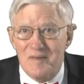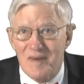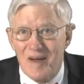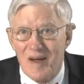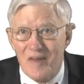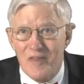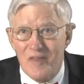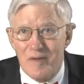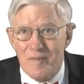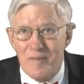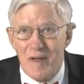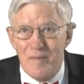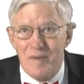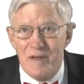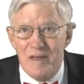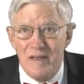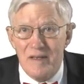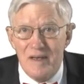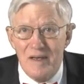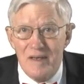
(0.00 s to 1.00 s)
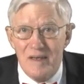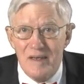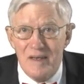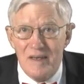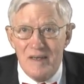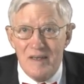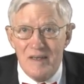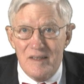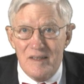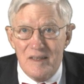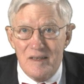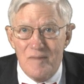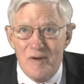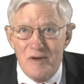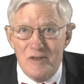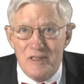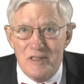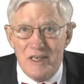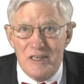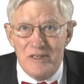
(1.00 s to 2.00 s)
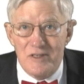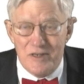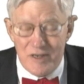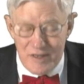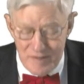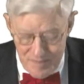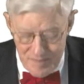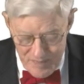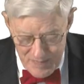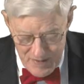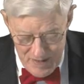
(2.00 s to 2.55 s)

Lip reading: I think maybe the most interesting